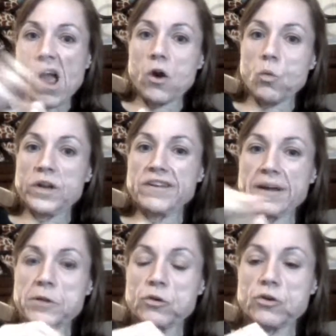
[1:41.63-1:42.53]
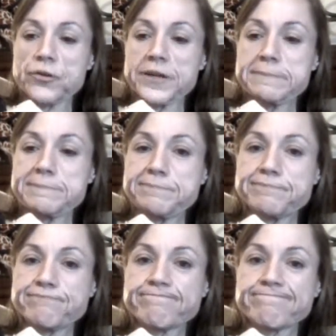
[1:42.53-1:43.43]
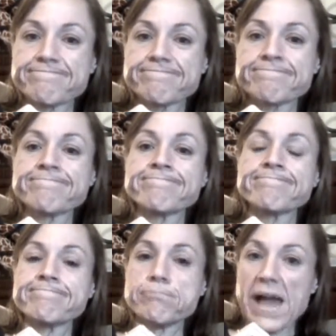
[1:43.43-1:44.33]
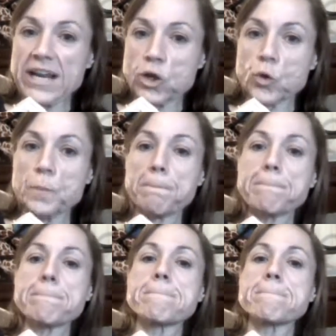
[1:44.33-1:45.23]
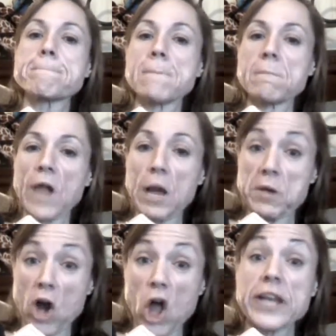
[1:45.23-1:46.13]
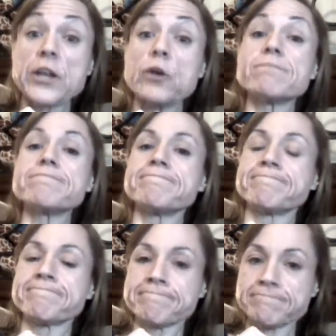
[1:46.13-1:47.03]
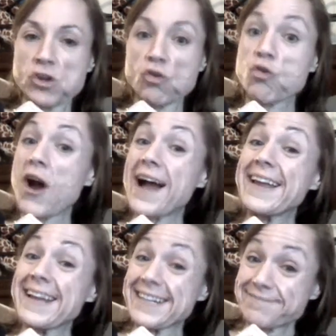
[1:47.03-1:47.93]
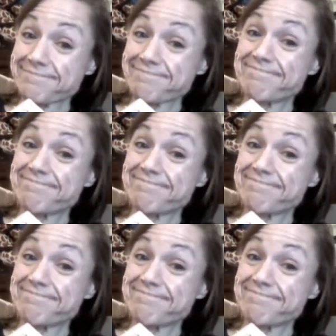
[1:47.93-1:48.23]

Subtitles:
are one-time load only. Magna Hoop. I'm gonna be calling you, crying